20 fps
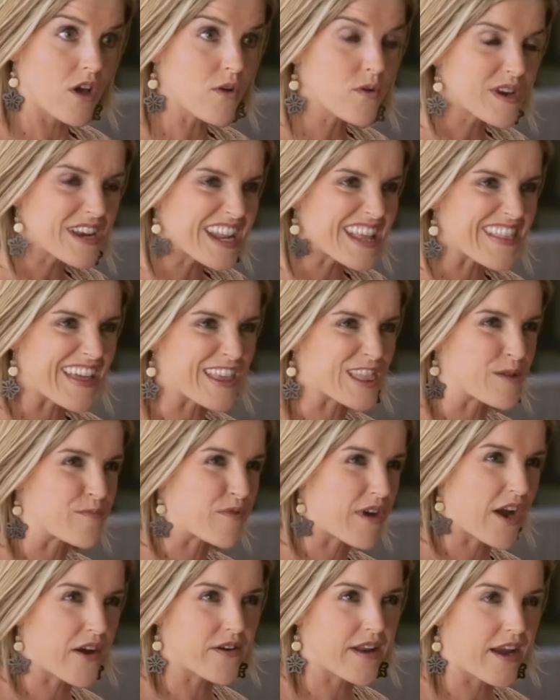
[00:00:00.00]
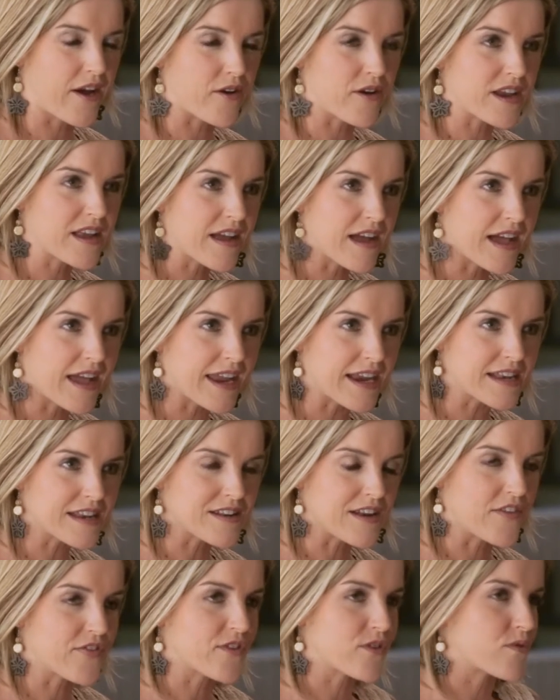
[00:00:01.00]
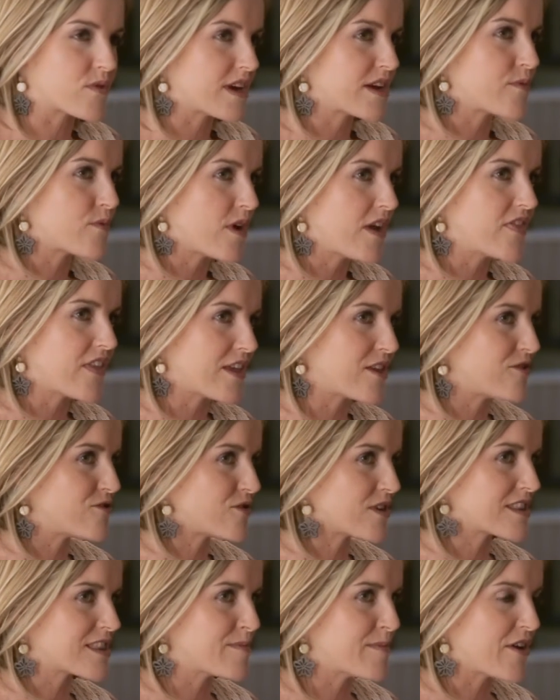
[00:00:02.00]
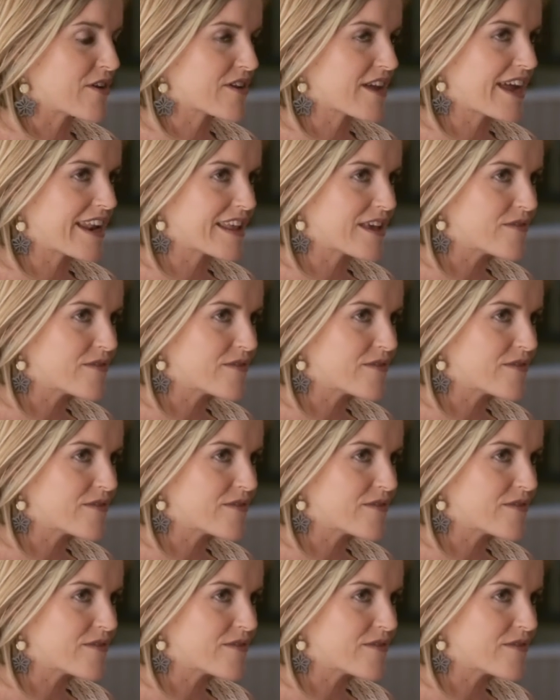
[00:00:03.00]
coconut, like the brown hairy kind, not the green one that you drink the milk out